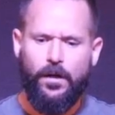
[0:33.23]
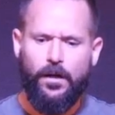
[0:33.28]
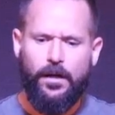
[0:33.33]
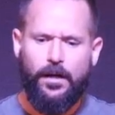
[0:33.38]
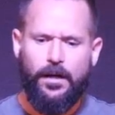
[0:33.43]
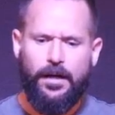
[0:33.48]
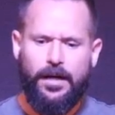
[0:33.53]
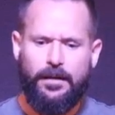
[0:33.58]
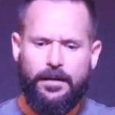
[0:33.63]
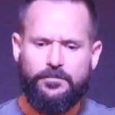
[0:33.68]

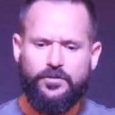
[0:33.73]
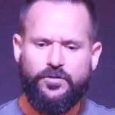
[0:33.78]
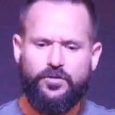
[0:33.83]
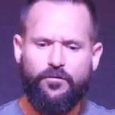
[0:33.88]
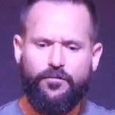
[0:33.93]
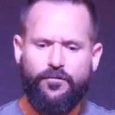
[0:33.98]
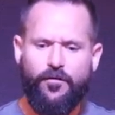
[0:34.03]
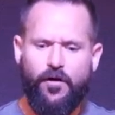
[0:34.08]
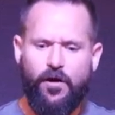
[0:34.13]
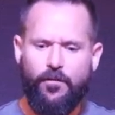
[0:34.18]
Um,
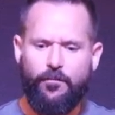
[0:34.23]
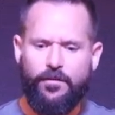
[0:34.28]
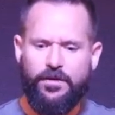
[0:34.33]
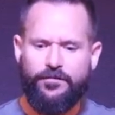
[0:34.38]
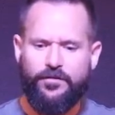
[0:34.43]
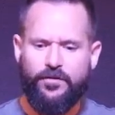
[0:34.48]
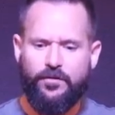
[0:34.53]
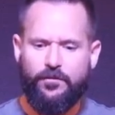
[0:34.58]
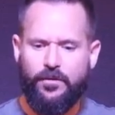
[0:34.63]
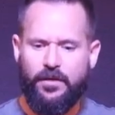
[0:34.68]
so far,
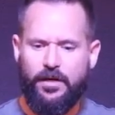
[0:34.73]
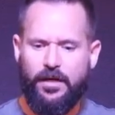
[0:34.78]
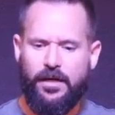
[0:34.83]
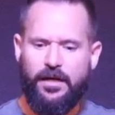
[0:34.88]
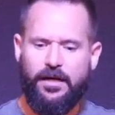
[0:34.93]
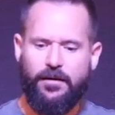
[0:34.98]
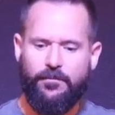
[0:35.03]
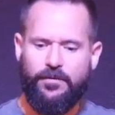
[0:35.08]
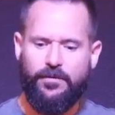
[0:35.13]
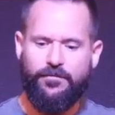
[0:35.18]
we've
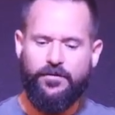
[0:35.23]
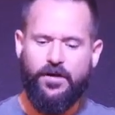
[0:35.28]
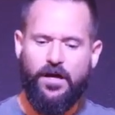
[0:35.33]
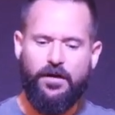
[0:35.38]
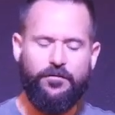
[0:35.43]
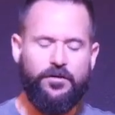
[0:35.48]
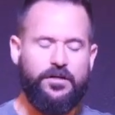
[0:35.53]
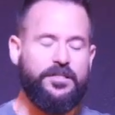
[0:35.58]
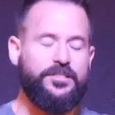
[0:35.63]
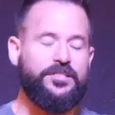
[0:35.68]
uh, we've
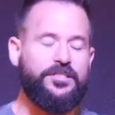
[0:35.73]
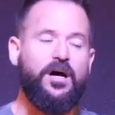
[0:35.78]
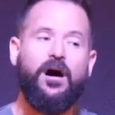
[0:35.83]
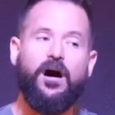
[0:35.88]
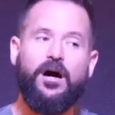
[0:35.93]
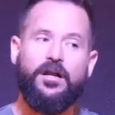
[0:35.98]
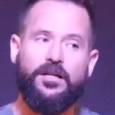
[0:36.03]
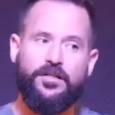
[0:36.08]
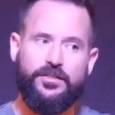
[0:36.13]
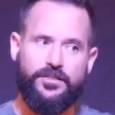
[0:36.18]
covered a
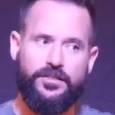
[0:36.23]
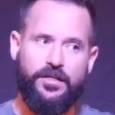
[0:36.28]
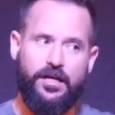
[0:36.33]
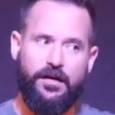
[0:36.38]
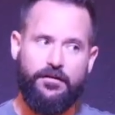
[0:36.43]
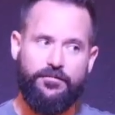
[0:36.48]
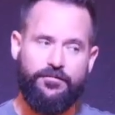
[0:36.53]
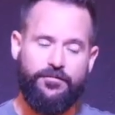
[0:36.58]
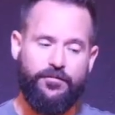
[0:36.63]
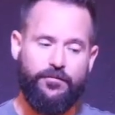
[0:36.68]
ton of
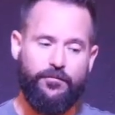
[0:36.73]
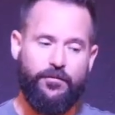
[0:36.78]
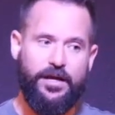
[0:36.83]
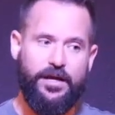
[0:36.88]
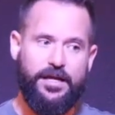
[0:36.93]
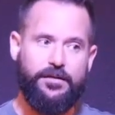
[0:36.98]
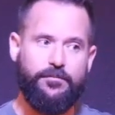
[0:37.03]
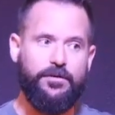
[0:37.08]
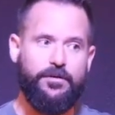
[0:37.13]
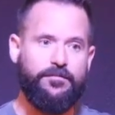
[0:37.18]
stuff,
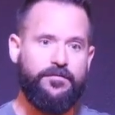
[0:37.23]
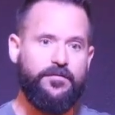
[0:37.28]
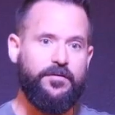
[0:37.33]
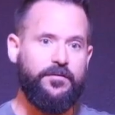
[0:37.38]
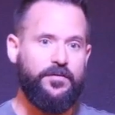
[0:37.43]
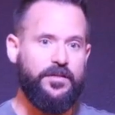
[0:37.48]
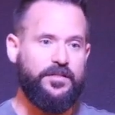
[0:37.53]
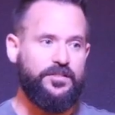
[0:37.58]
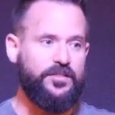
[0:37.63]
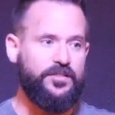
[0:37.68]
right? We've
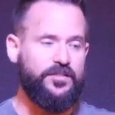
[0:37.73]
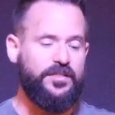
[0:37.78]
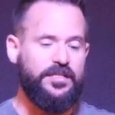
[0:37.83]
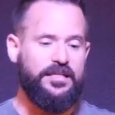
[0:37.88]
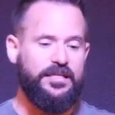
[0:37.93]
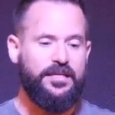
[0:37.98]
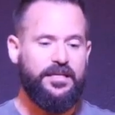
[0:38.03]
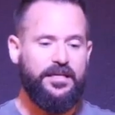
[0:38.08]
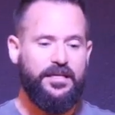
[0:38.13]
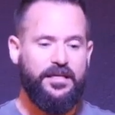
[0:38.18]
this is
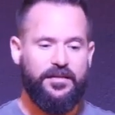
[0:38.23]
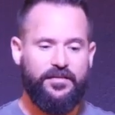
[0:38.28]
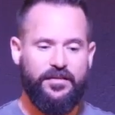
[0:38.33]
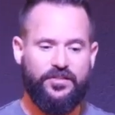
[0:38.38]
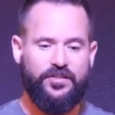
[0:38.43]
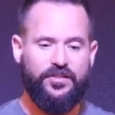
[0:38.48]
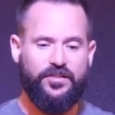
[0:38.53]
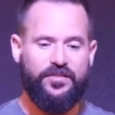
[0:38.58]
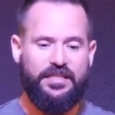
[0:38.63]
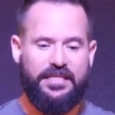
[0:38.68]
the
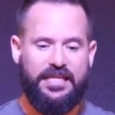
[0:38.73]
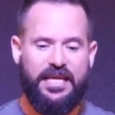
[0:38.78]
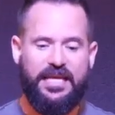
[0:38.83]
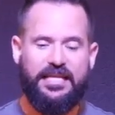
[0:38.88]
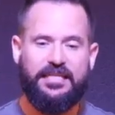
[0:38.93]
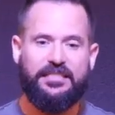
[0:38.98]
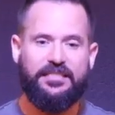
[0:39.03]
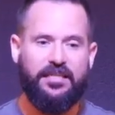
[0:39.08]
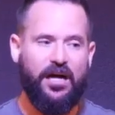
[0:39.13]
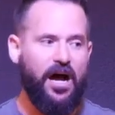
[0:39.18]
this is the
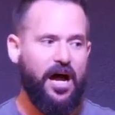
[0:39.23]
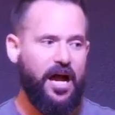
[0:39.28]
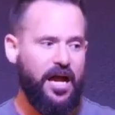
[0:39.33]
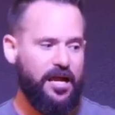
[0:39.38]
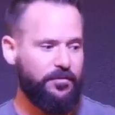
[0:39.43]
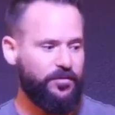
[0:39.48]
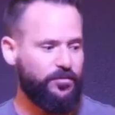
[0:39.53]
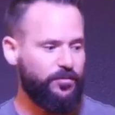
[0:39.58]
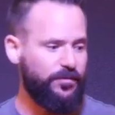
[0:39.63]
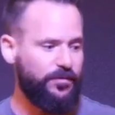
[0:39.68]
end
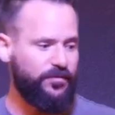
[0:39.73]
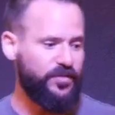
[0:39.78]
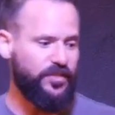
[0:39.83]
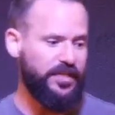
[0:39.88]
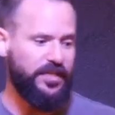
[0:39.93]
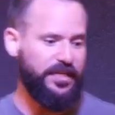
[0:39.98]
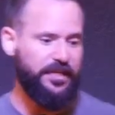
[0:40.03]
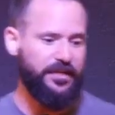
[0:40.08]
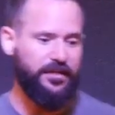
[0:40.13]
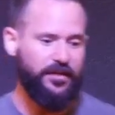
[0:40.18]
times. We've
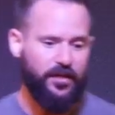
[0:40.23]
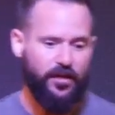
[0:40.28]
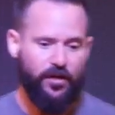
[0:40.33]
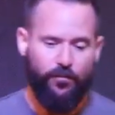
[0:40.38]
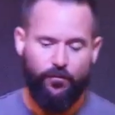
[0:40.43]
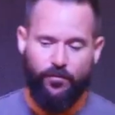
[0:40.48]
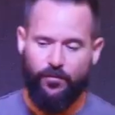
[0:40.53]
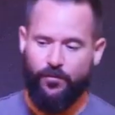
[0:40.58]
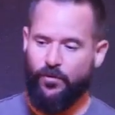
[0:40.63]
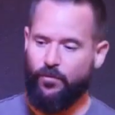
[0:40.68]
seen
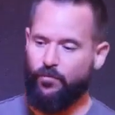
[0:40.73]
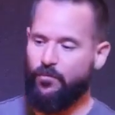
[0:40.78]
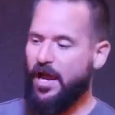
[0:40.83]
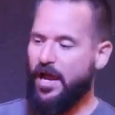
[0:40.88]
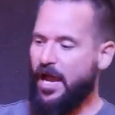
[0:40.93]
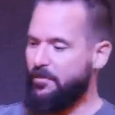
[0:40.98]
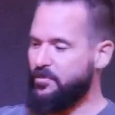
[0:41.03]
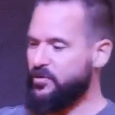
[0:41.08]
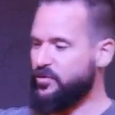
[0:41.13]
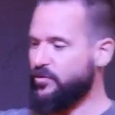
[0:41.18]
the
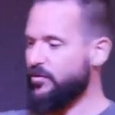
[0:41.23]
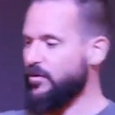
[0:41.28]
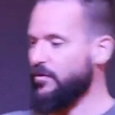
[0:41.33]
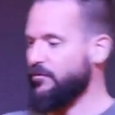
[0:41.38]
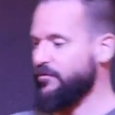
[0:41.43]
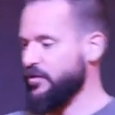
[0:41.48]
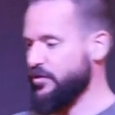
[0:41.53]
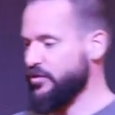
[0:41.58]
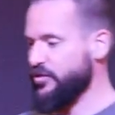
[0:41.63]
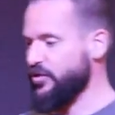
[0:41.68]
rapture
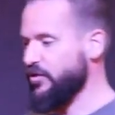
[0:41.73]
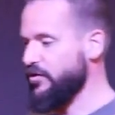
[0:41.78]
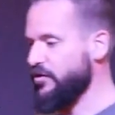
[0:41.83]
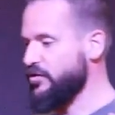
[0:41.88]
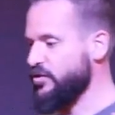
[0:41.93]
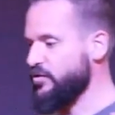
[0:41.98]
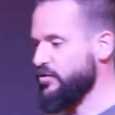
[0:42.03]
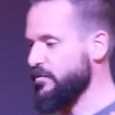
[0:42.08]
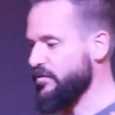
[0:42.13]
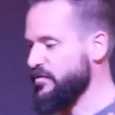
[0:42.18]
of the
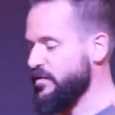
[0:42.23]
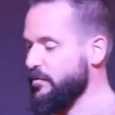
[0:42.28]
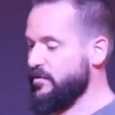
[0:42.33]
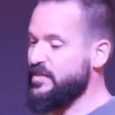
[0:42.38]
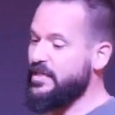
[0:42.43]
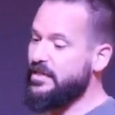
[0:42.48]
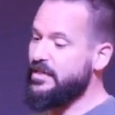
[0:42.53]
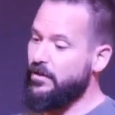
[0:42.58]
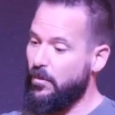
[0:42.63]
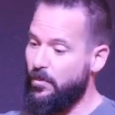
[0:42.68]
church. We've
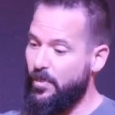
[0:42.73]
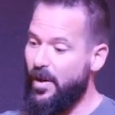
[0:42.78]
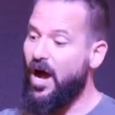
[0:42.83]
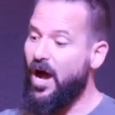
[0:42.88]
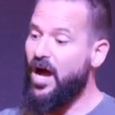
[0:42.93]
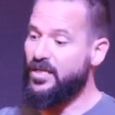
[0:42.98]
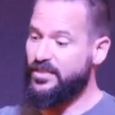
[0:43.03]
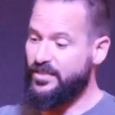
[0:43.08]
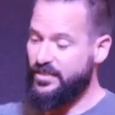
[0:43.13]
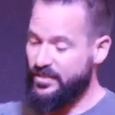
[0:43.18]
seen an
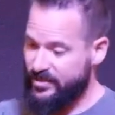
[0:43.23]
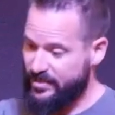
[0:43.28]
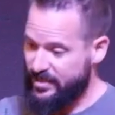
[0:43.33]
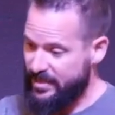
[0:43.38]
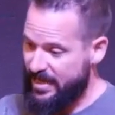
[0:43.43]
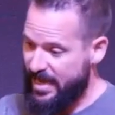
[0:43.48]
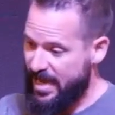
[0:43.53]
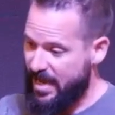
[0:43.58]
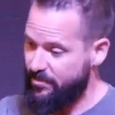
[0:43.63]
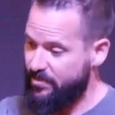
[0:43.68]

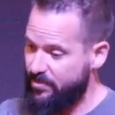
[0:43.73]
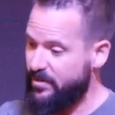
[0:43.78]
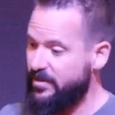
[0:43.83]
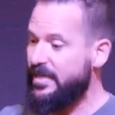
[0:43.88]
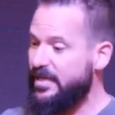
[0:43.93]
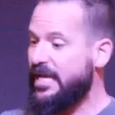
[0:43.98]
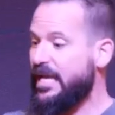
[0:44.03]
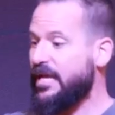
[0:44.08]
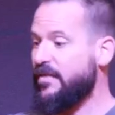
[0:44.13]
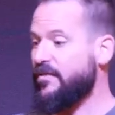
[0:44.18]
apostasy happen,
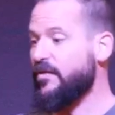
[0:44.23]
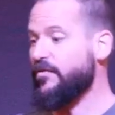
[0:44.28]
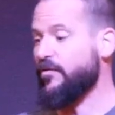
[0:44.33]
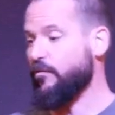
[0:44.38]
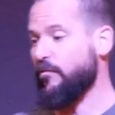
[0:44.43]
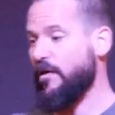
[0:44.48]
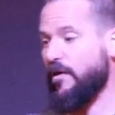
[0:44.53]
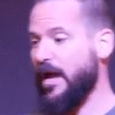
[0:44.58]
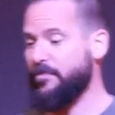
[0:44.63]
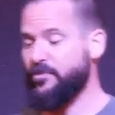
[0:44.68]
and then the
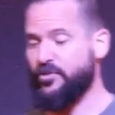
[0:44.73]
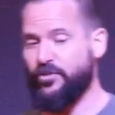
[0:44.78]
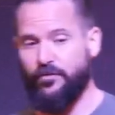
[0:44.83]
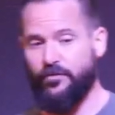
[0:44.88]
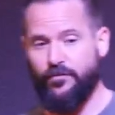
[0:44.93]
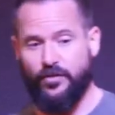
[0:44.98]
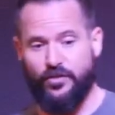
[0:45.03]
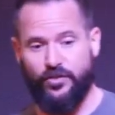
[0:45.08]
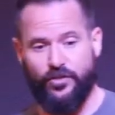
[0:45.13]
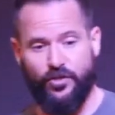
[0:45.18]
rapture
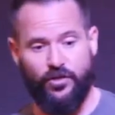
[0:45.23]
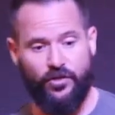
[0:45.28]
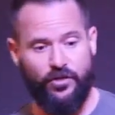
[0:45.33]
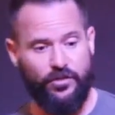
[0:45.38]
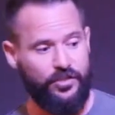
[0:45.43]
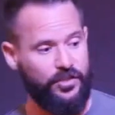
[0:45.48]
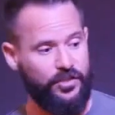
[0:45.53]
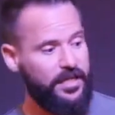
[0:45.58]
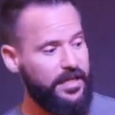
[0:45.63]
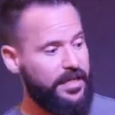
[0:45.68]
of the
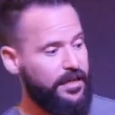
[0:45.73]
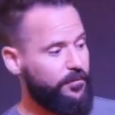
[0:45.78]
church.